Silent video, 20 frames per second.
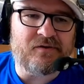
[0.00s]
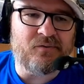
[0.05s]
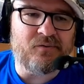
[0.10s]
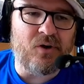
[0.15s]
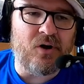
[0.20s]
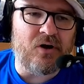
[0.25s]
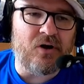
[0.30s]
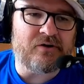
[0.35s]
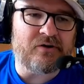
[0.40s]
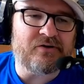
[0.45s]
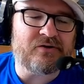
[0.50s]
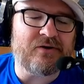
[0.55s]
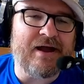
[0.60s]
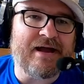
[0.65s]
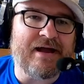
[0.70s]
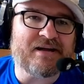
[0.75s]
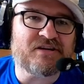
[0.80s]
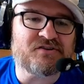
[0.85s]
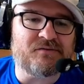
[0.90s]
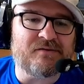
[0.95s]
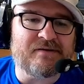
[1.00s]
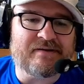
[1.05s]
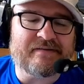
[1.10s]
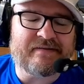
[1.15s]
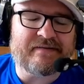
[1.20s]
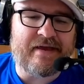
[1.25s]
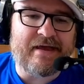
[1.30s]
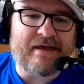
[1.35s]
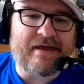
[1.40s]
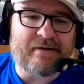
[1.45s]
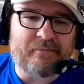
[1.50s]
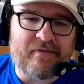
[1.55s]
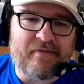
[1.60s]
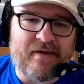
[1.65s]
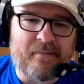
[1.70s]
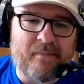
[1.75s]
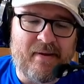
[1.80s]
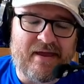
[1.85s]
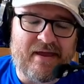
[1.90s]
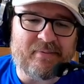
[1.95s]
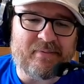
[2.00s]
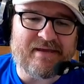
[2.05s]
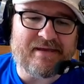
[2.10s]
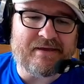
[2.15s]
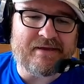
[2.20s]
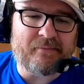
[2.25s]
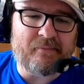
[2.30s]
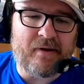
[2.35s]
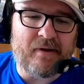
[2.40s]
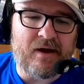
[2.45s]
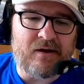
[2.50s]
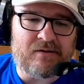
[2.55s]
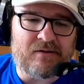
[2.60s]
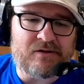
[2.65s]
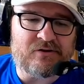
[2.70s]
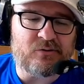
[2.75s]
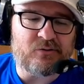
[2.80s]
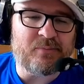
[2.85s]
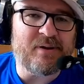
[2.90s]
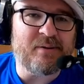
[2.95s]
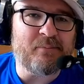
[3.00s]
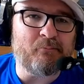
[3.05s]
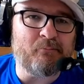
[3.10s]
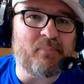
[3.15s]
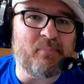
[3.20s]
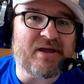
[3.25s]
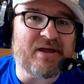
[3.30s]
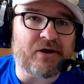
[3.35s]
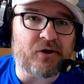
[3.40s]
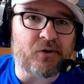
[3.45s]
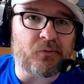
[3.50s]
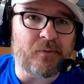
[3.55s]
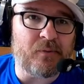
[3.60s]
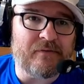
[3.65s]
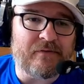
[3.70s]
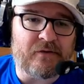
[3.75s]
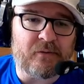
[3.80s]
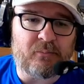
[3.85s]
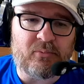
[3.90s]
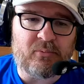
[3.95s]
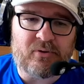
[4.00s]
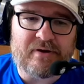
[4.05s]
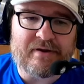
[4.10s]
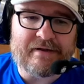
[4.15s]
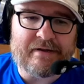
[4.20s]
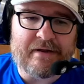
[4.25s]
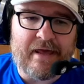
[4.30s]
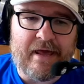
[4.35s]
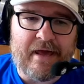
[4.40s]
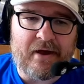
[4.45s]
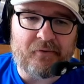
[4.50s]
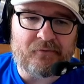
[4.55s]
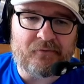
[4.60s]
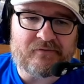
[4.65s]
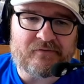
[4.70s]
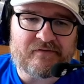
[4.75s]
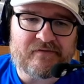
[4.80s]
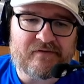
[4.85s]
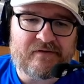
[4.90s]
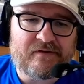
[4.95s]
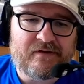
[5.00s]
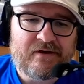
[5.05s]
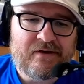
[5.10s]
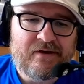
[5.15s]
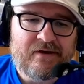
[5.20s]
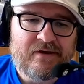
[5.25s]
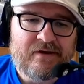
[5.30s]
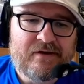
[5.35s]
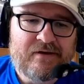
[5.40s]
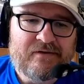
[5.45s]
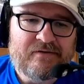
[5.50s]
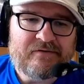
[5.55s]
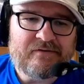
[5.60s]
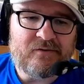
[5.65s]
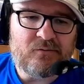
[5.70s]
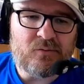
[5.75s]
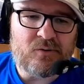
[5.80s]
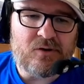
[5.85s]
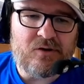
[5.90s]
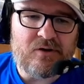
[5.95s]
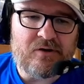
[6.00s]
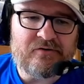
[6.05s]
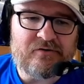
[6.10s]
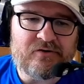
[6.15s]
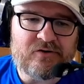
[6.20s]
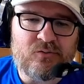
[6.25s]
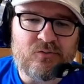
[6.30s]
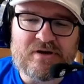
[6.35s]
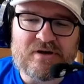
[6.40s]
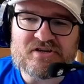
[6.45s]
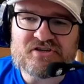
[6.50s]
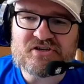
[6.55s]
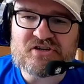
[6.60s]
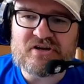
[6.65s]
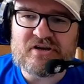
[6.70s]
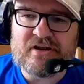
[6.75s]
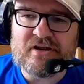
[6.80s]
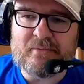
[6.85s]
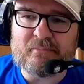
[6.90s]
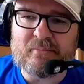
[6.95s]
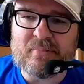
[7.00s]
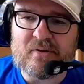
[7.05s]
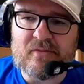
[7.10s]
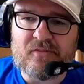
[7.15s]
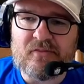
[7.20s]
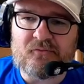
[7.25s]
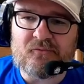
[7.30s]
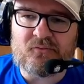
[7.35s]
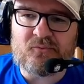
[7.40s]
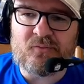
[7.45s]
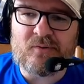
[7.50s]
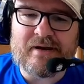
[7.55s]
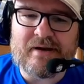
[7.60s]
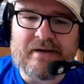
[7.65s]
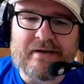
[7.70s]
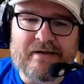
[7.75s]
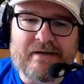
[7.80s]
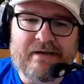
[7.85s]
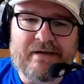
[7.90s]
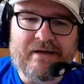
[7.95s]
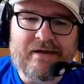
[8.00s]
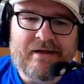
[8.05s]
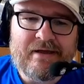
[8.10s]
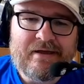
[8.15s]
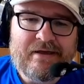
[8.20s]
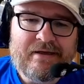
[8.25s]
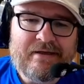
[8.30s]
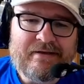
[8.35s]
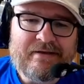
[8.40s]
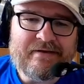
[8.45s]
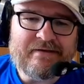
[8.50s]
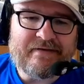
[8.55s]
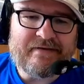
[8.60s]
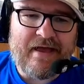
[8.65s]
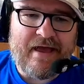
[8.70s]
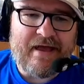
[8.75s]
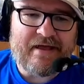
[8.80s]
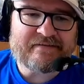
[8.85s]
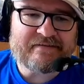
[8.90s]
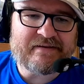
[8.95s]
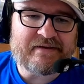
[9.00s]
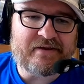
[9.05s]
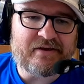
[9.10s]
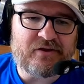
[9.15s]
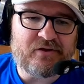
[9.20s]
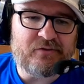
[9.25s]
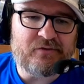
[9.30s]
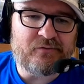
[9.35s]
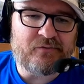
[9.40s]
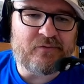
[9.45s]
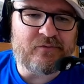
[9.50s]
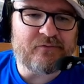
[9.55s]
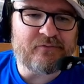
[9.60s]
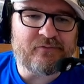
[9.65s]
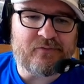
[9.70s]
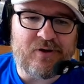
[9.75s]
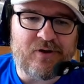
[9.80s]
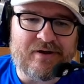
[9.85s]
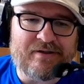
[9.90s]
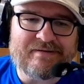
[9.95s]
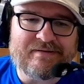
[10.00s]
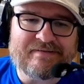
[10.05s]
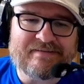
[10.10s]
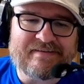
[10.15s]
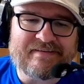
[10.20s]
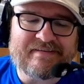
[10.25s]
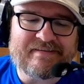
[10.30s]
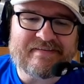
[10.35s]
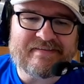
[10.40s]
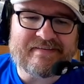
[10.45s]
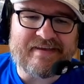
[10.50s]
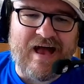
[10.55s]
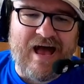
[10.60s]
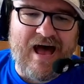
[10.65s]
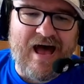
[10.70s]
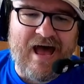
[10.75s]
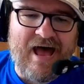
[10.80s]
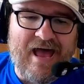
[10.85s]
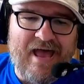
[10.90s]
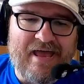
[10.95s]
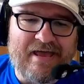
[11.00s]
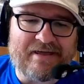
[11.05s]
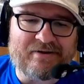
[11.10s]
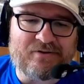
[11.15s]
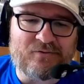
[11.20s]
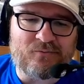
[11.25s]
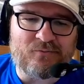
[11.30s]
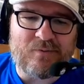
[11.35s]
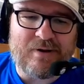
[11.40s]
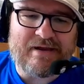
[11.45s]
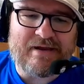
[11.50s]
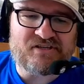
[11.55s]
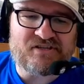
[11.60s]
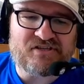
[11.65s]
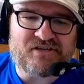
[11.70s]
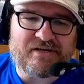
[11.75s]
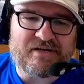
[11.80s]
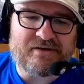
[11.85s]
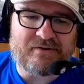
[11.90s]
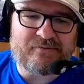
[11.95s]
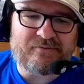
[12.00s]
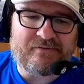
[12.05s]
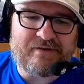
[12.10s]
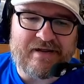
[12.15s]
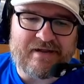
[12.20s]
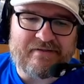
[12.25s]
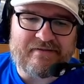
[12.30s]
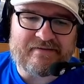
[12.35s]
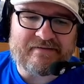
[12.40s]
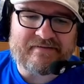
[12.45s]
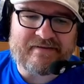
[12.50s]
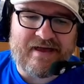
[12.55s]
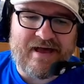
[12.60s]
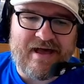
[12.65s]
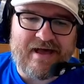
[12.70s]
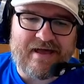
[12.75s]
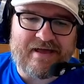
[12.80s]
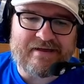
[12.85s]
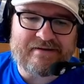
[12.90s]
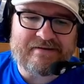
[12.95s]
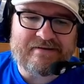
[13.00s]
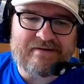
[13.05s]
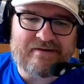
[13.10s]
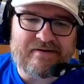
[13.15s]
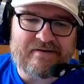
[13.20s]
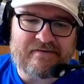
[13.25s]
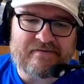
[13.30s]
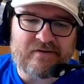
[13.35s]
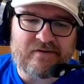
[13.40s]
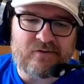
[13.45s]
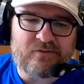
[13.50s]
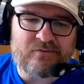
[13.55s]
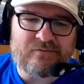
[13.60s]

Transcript: on your actual exam, they may be a little bit bigger when they're printed out. So we're on to question number 3, is asking you the front to side ratio. Now the side is over